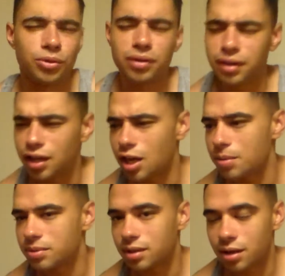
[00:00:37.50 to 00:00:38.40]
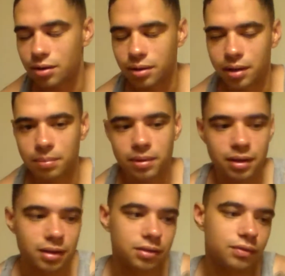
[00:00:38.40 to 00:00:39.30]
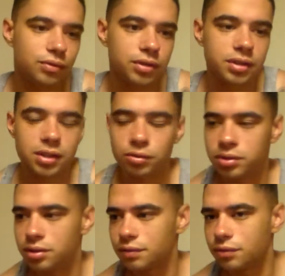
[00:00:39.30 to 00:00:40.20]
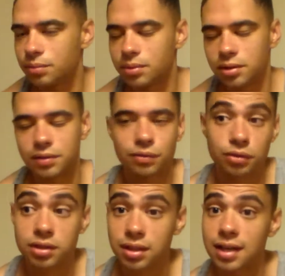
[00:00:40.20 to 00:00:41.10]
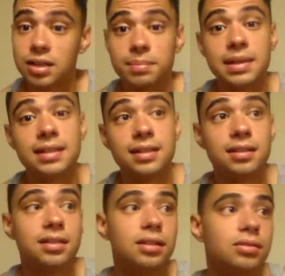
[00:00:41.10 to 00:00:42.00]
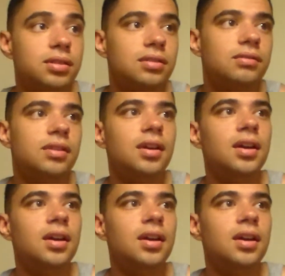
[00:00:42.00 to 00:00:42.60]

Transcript: Three of the games that are like PS4 exclusive or PS4/PC exclusive,